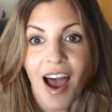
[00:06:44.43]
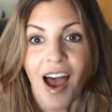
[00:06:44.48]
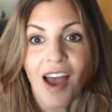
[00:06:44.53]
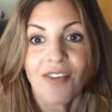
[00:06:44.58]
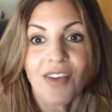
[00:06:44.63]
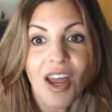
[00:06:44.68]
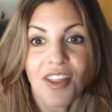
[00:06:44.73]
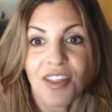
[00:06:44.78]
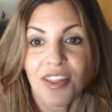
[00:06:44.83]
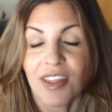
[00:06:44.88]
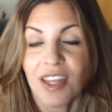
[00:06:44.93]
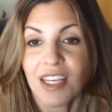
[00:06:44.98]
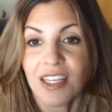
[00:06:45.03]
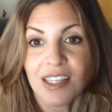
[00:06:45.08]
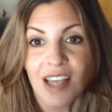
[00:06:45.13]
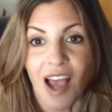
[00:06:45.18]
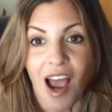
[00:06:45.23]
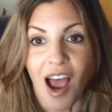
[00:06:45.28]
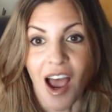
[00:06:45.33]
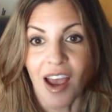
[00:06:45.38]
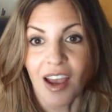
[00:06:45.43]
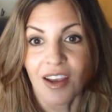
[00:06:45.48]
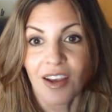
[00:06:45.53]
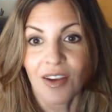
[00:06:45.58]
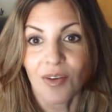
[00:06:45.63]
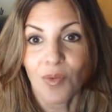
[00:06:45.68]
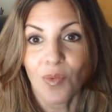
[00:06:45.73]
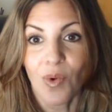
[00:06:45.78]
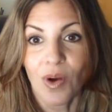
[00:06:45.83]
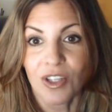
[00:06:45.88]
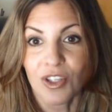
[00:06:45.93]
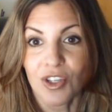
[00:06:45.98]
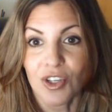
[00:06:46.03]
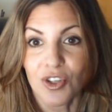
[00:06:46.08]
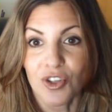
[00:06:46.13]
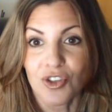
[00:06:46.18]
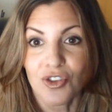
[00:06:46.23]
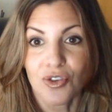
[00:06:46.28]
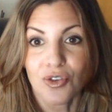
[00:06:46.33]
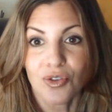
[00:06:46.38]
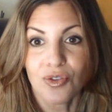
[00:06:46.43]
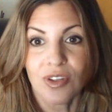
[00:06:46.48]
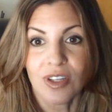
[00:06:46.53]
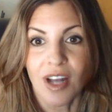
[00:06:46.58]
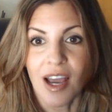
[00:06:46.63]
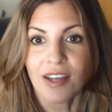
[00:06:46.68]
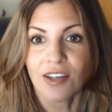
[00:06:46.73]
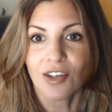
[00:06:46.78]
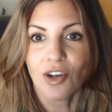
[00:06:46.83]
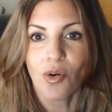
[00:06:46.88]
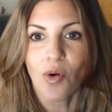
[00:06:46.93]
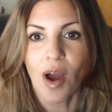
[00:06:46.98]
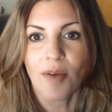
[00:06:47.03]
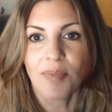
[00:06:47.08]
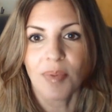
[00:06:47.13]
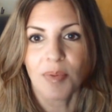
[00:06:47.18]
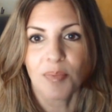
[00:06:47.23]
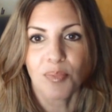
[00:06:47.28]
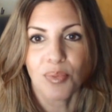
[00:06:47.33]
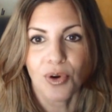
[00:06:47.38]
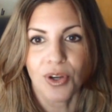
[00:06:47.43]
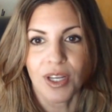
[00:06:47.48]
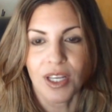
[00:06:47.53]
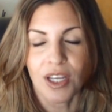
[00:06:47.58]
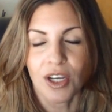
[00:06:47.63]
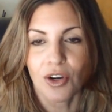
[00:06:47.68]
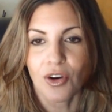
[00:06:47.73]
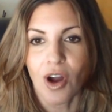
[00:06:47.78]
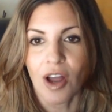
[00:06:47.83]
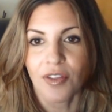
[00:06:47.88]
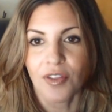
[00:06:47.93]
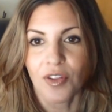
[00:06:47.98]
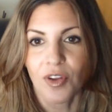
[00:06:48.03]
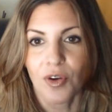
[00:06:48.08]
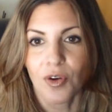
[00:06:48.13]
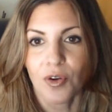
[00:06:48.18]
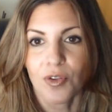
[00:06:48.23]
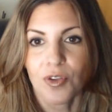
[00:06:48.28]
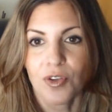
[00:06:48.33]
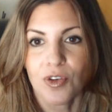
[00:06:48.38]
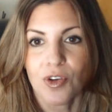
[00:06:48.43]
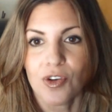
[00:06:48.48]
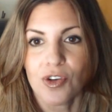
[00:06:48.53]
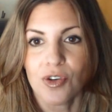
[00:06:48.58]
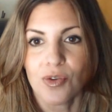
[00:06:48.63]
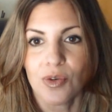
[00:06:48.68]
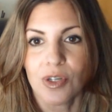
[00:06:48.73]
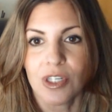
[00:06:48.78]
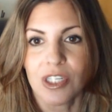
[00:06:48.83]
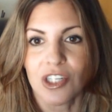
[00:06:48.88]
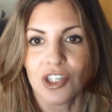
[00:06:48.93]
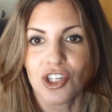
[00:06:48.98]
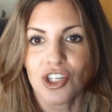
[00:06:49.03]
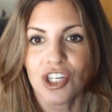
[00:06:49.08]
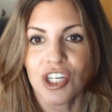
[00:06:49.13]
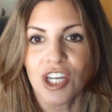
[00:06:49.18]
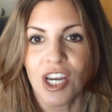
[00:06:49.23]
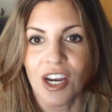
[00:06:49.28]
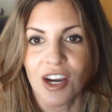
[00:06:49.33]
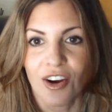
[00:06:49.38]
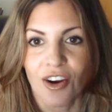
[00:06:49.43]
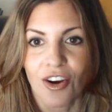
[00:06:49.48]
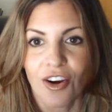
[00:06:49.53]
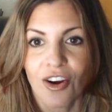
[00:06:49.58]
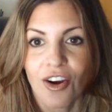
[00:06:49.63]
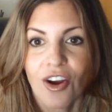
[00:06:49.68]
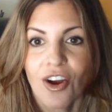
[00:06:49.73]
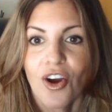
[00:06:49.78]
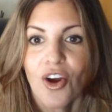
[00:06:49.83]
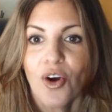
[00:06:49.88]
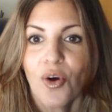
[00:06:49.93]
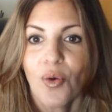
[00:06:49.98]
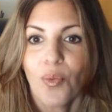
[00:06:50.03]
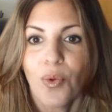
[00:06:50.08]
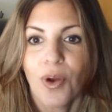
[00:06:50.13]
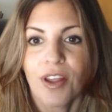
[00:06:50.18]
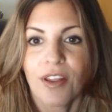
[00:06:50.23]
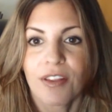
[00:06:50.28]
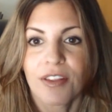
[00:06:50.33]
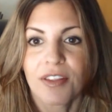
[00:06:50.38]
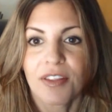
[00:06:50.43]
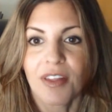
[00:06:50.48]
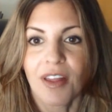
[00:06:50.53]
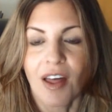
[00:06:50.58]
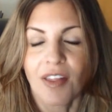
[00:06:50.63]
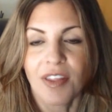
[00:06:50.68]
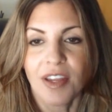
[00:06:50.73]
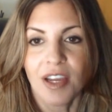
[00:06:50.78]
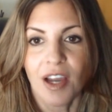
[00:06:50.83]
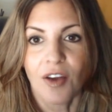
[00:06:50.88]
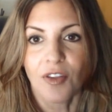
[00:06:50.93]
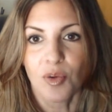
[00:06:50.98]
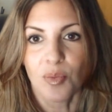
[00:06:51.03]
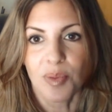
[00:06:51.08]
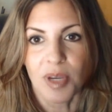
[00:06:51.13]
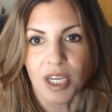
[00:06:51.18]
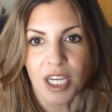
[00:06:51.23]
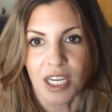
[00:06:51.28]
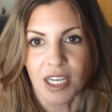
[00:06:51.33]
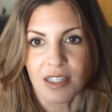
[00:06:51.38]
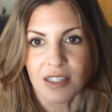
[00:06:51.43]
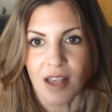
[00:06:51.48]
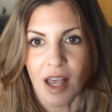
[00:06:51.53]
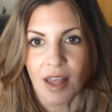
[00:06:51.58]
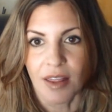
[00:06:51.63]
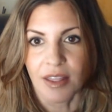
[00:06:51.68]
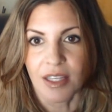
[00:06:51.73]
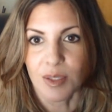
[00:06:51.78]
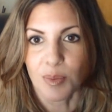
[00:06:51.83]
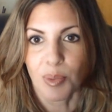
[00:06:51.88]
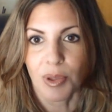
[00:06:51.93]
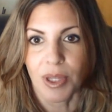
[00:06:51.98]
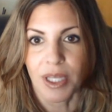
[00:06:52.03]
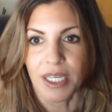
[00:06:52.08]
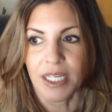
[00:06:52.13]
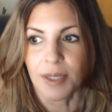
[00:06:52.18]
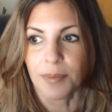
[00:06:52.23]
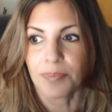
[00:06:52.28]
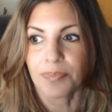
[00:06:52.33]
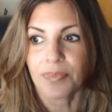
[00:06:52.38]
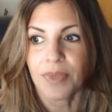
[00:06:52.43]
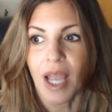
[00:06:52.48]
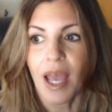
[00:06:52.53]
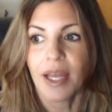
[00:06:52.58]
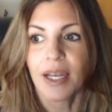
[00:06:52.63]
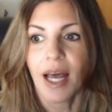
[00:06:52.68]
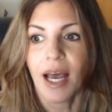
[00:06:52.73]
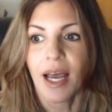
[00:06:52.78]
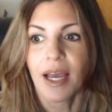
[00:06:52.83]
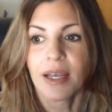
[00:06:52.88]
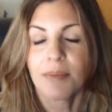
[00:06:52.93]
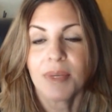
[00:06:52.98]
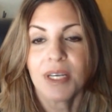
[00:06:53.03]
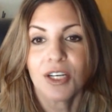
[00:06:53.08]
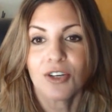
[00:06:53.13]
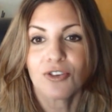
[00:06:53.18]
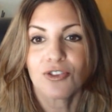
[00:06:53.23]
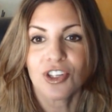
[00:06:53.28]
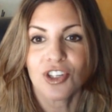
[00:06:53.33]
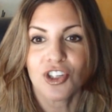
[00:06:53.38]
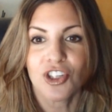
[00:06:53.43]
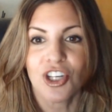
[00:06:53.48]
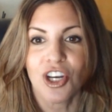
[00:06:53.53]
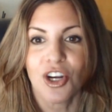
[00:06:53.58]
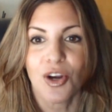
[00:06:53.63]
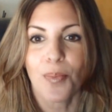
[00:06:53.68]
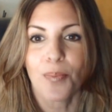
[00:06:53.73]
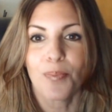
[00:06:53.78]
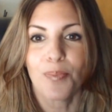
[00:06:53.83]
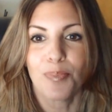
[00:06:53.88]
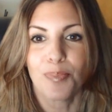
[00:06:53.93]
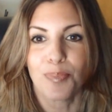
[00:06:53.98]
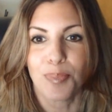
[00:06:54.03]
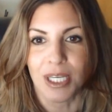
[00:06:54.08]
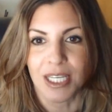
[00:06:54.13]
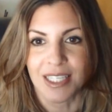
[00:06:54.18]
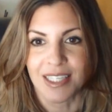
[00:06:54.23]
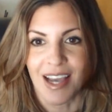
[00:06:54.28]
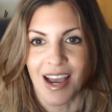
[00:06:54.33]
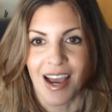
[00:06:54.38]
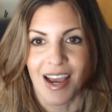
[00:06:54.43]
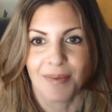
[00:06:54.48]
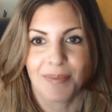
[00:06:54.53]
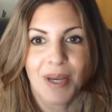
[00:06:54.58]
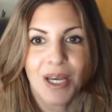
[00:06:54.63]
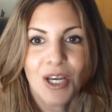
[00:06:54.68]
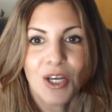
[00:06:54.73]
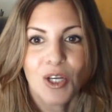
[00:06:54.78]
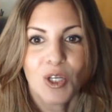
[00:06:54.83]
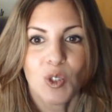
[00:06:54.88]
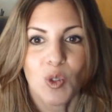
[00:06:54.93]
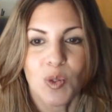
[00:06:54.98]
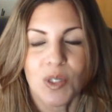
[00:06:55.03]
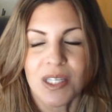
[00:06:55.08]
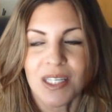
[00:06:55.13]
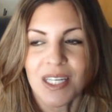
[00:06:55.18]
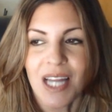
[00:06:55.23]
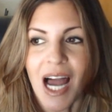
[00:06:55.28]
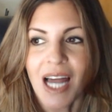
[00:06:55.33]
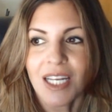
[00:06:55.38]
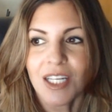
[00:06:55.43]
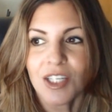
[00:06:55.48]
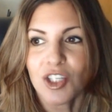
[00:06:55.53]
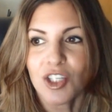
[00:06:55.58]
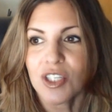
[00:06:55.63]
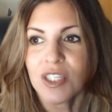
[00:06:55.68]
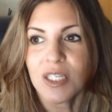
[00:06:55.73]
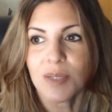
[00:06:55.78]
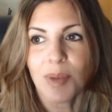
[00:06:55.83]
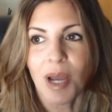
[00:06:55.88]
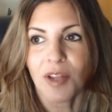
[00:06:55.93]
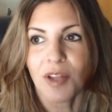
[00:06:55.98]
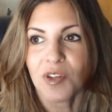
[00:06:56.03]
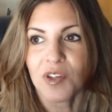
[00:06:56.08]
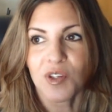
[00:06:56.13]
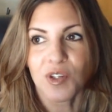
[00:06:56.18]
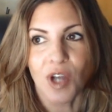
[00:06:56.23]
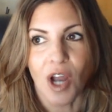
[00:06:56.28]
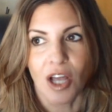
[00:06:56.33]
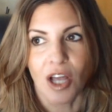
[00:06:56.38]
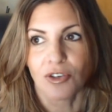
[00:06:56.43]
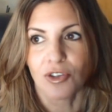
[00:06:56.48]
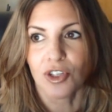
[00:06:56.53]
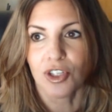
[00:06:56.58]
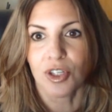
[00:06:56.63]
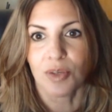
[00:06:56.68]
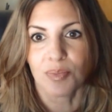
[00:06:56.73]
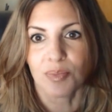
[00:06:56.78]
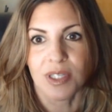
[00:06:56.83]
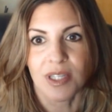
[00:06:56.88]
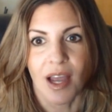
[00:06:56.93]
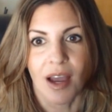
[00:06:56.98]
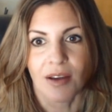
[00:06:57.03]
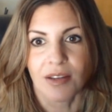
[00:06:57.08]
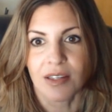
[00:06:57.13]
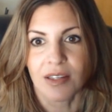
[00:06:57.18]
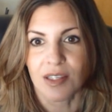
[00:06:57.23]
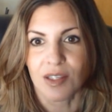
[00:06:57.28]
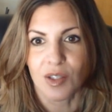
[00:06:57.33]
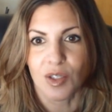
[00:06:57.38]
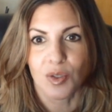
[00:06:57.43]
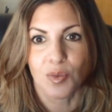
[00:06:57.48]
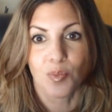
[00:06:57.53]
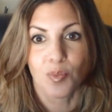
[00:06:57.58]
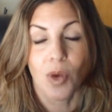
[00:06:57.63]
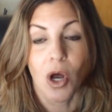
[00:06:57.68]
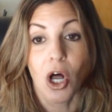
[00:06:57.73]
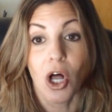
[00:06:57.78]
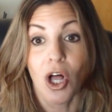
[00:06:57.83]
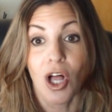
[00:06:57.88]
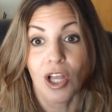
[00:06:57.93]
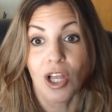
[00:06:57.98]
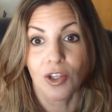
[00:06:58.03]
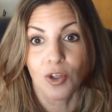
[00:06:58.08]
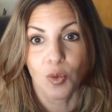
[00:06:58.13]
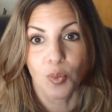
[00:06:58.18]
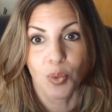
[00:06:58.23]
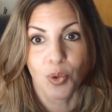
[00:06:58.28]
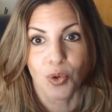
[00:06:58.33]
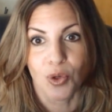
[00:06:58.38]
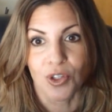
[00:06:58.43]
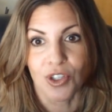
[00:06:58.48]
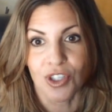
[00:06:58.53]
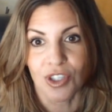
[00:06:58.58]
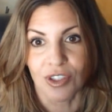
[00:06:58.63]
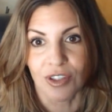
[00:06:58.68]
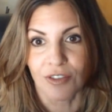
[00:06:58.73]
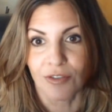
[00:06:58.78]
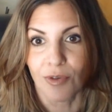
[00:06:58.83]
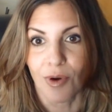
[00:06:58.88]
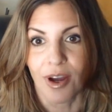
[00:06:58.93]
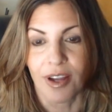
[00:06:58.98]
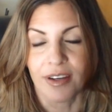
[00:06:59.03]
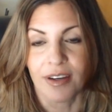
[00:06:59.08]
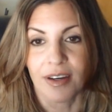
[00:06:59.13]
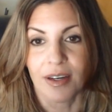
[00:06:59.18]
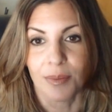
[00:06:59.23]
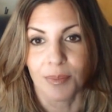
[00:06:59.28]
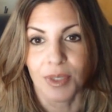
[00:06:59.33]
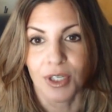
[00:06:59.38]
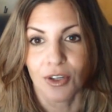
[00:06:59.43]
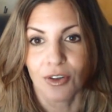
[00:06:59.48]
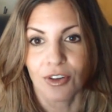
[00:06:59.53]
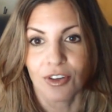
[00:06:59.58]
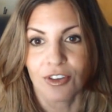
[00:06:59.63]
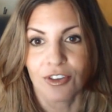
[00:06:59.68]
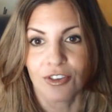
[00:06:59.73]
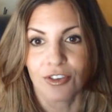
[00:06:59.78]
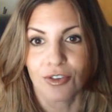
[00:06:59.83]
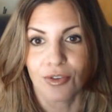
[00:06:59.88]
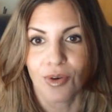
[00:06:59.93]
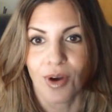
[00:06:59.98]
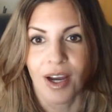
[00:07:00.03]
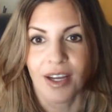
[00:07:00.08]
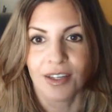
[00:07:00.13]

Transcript: I've got things I want to do that I know I've been put here on the earth to do and to share with the other beings on this planet. And I am here to share big time. So it's not just about the scholarships. That's a small little portion of what I'm here to do.